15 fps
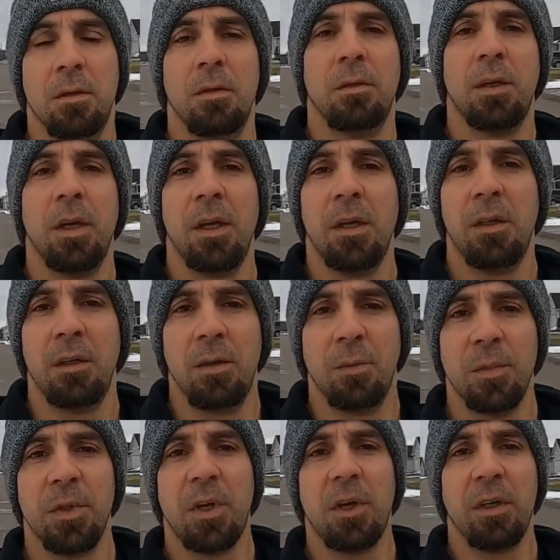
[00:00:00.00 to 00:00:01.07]
Okay,
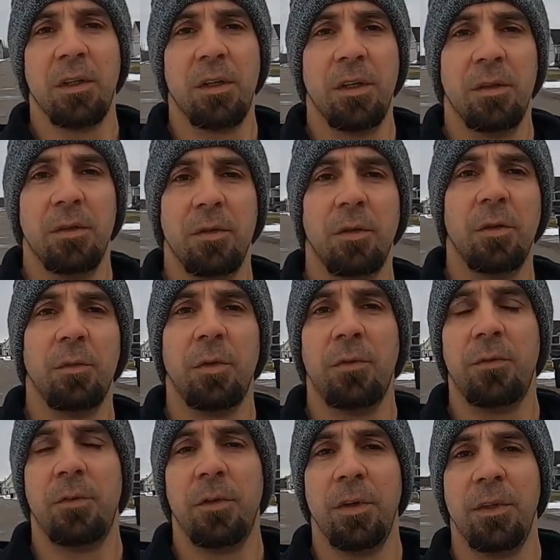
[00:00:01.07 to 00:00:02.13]
I'm talking at a
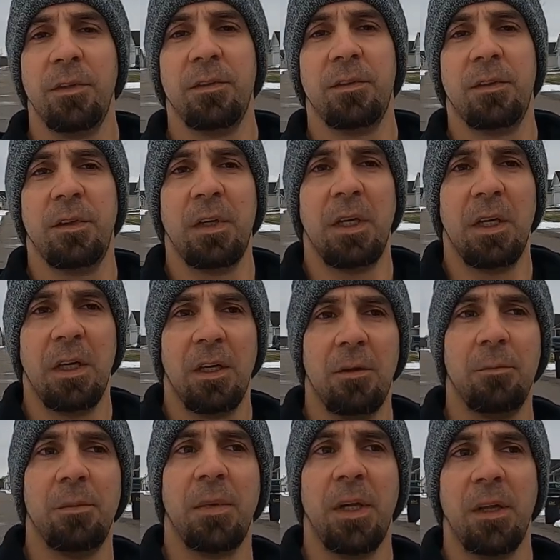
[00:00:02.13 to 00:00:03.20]
normal voice.
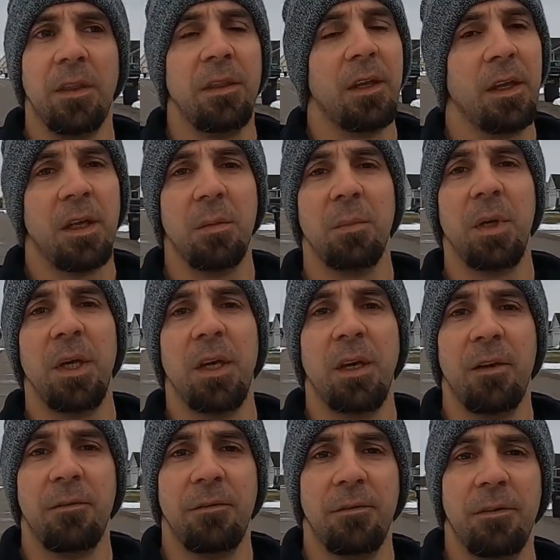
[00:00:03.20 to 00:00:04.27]
I think I may
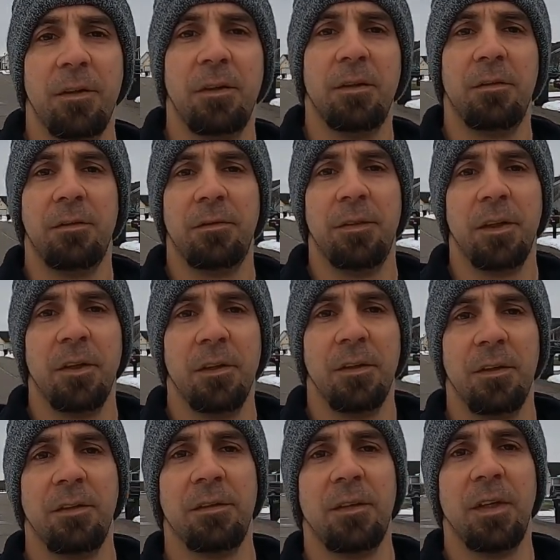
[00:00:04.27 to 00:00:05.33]
have figured
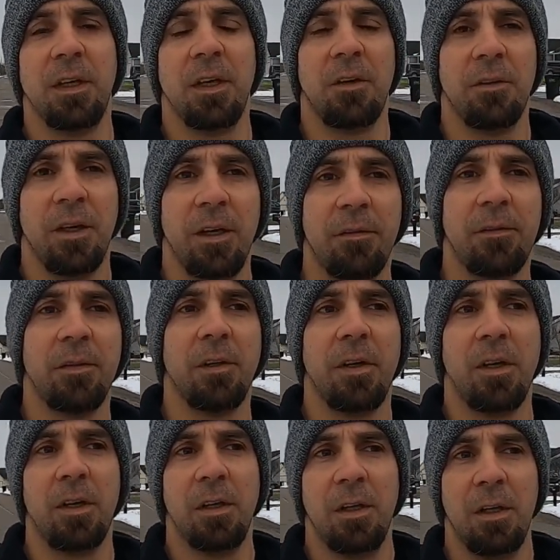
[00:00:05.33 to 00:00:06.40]
this thing out after
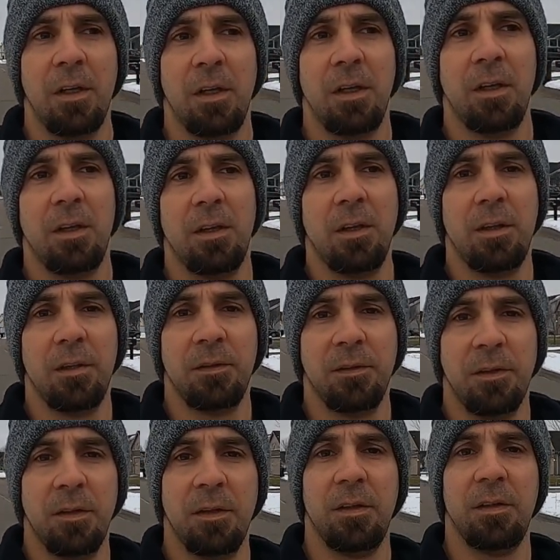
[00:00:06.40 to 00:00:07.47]
all.
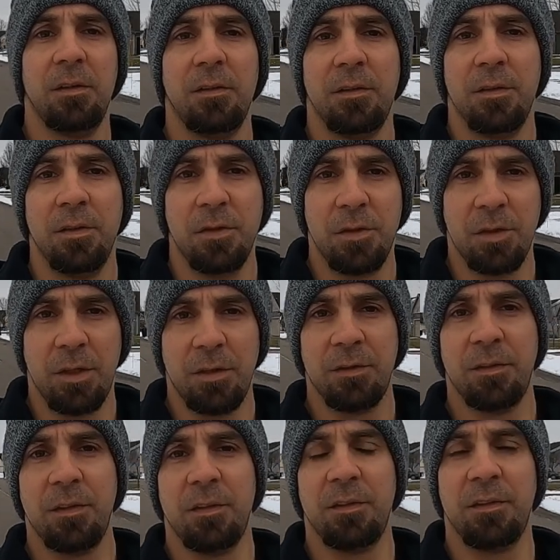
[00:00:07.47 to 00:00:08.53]
This is
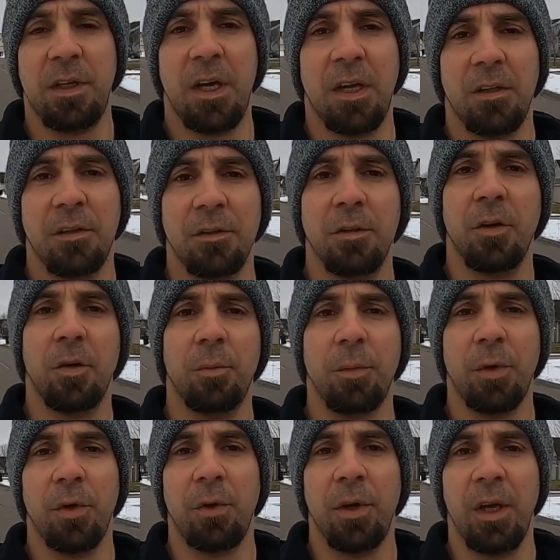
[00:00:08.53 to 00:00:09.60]
just the standard
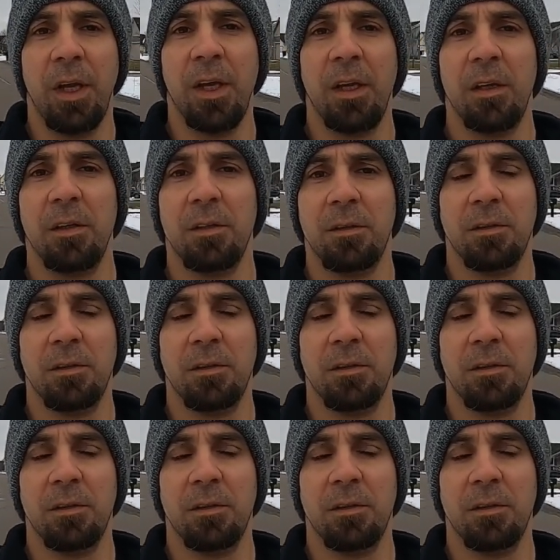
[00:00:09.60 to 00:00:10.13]
GoPro 8,